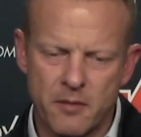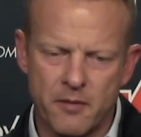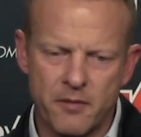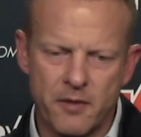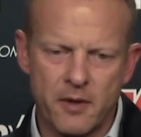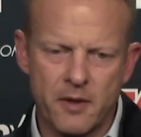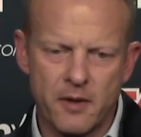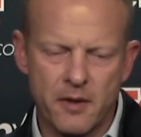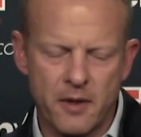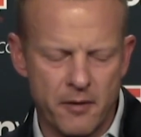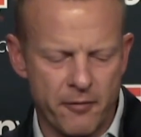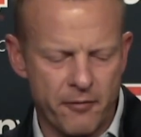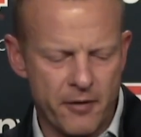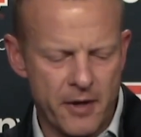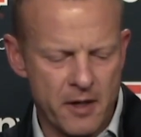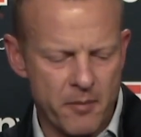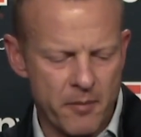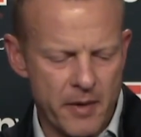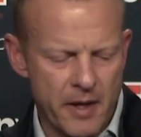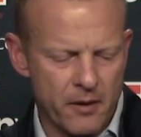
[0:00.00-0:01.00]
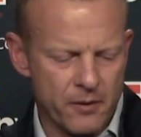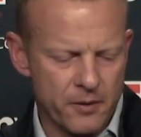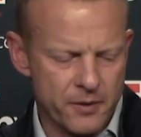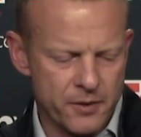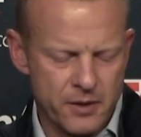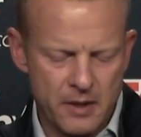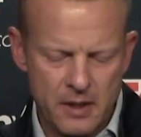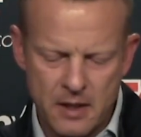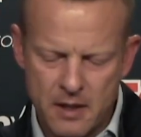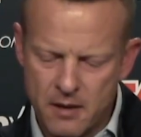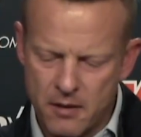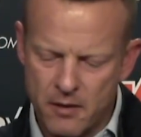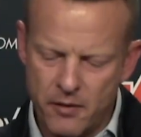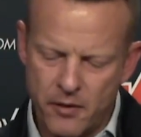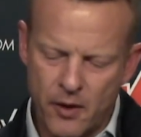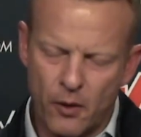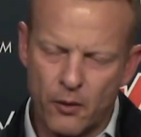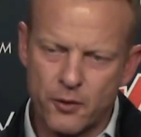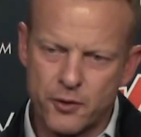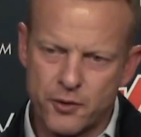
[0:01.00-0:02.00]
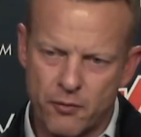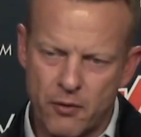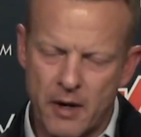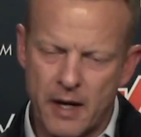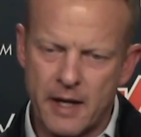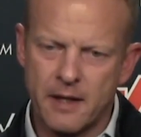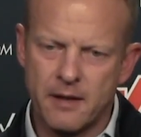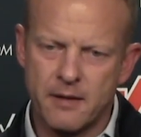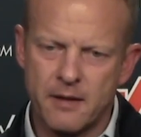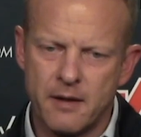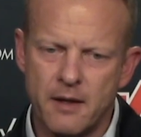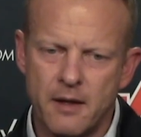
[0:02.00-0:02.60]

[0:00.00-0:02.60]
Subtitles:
of the fundamentals, those right,